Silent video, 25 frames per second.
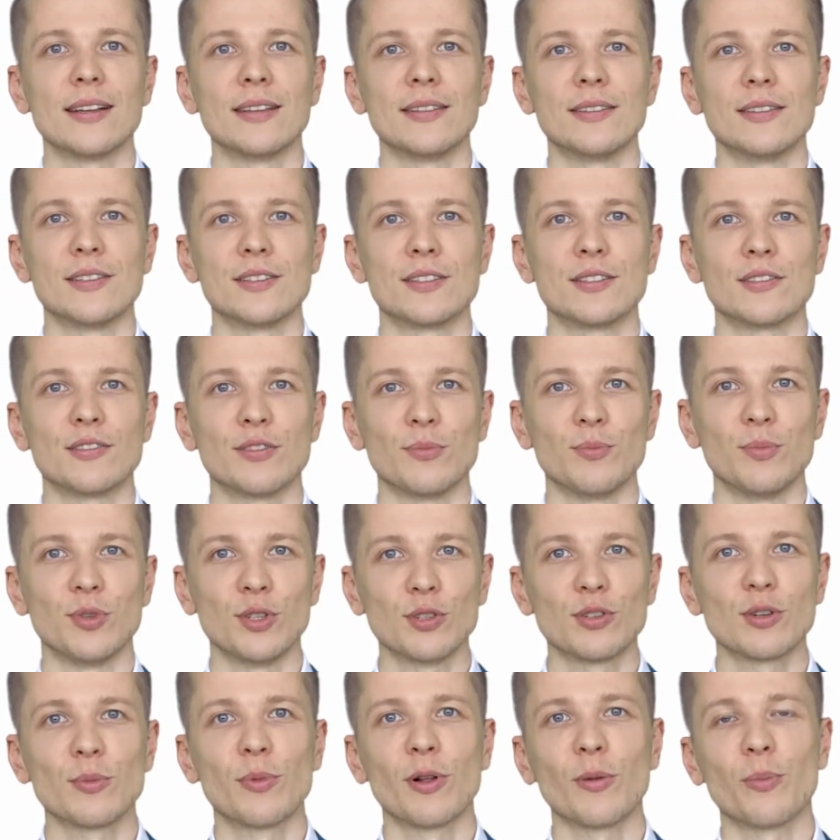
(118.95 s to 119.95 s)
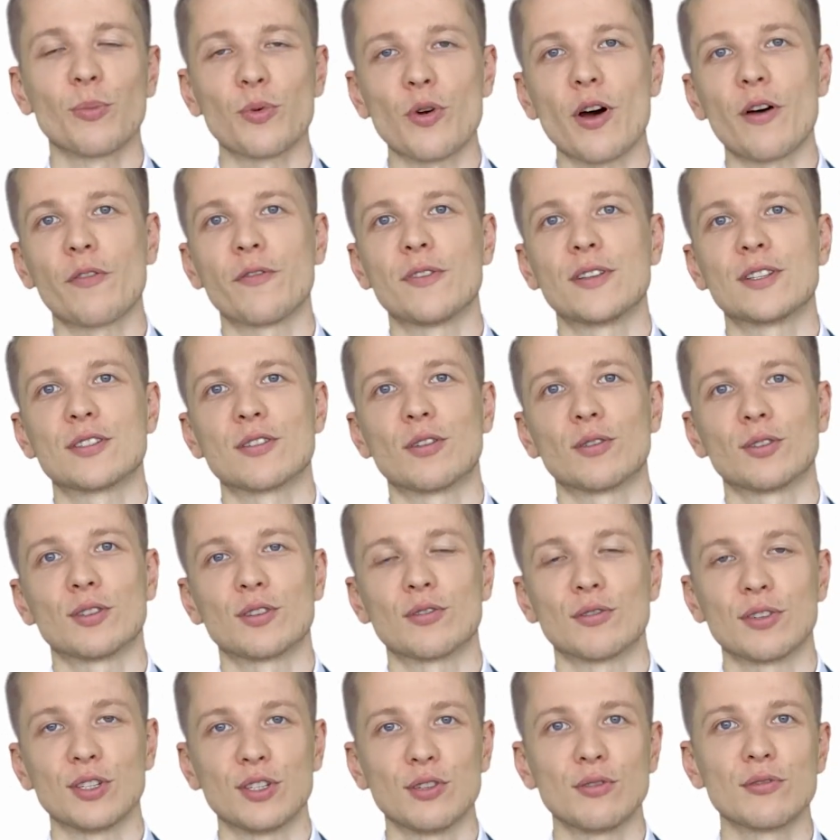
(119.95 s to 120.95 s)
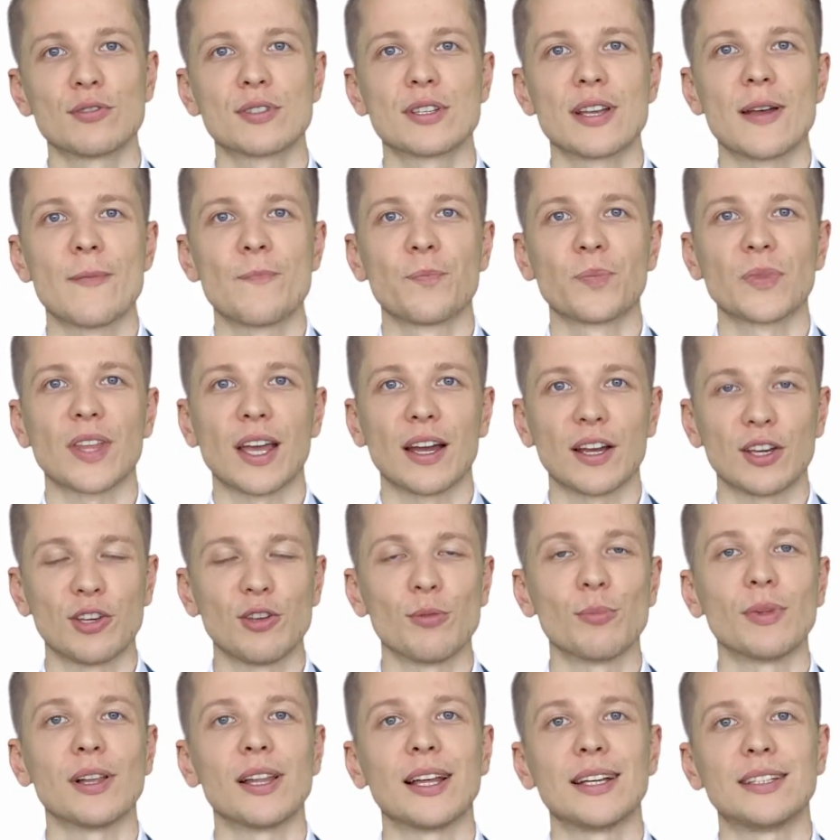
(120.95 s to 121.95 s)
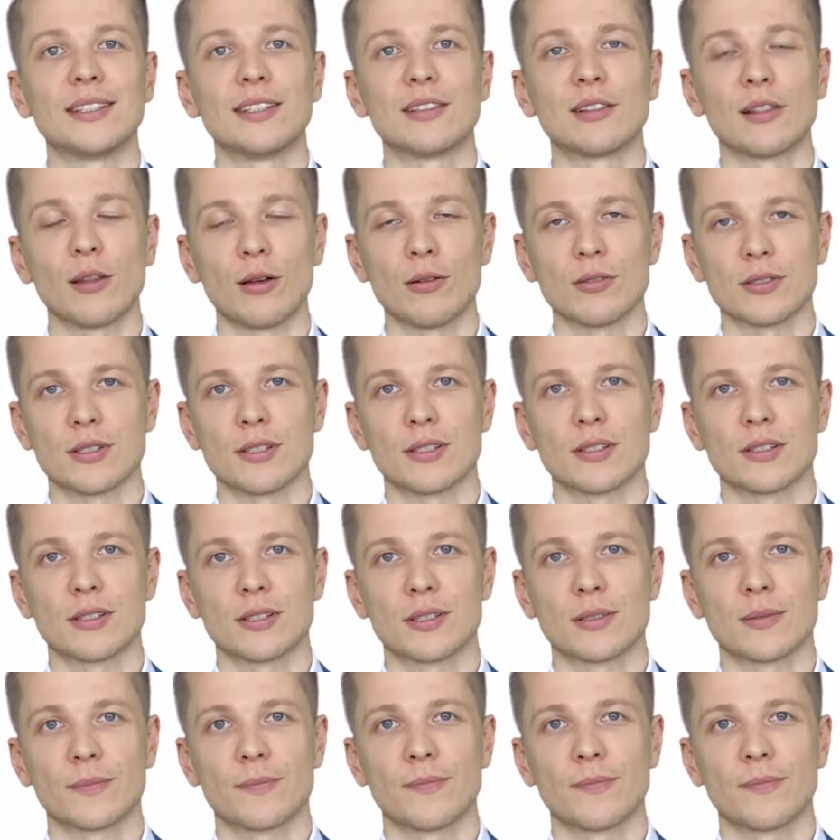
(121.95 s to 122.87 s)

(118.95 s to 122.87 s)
distributable profits or to reduce accumulated losses.